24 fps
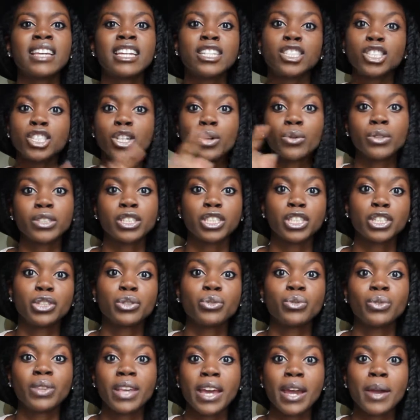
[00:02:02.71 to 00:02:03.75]
they show it to
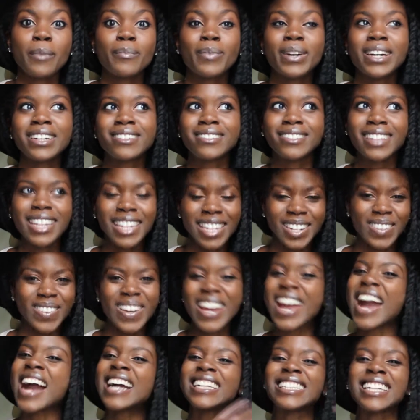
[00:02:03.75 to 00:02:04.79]
you there. But
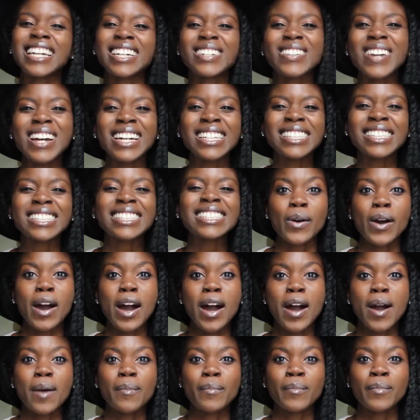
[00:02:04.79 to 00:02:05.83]
anyway, I digress.
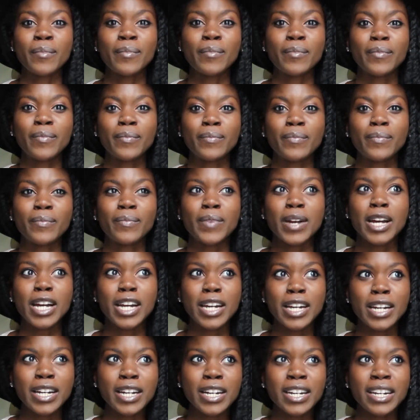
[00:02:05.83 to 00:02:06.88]
Um,
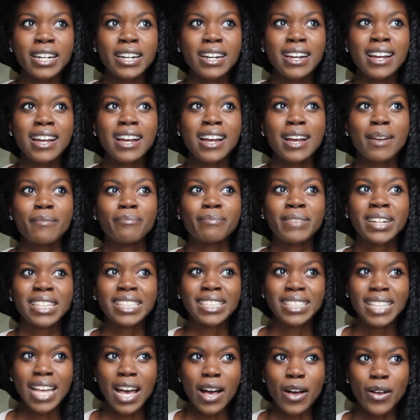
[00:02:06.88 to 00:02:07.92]
her,
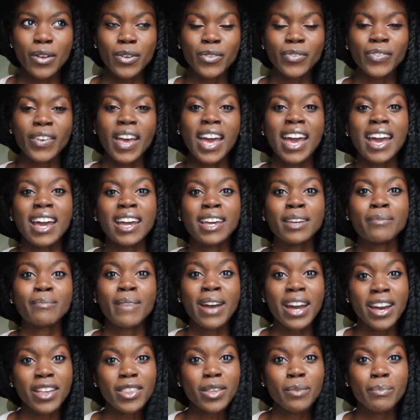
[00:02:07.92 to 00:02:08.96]
myself, and
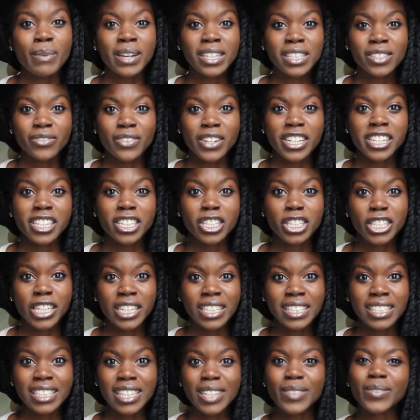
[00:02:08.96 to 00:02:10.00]
my other best friend
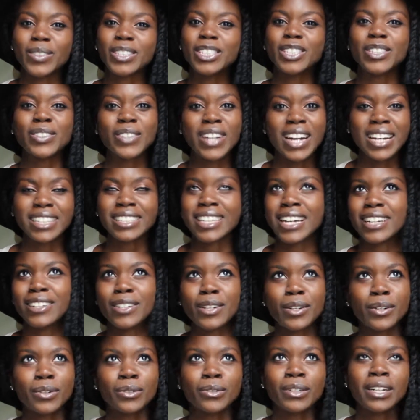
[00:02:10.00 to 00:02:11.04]
Jason, which you guys, I
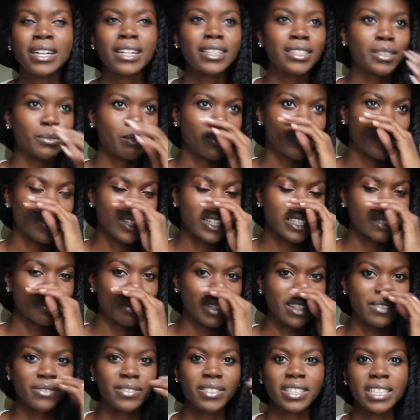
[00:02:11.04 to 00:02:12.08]
know some of you guys may
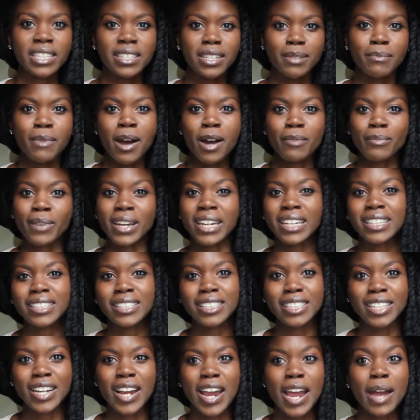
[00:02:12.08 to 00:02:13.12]
have seen him on my
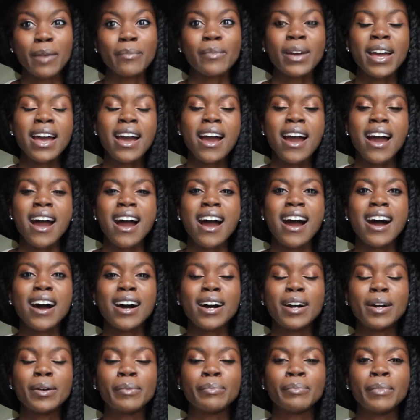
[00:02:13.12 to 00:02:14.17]
Instagram,
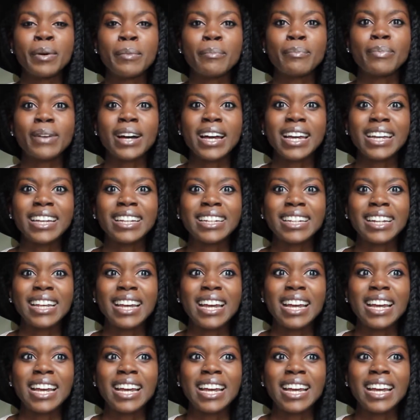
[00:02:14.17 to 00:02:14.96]
um, but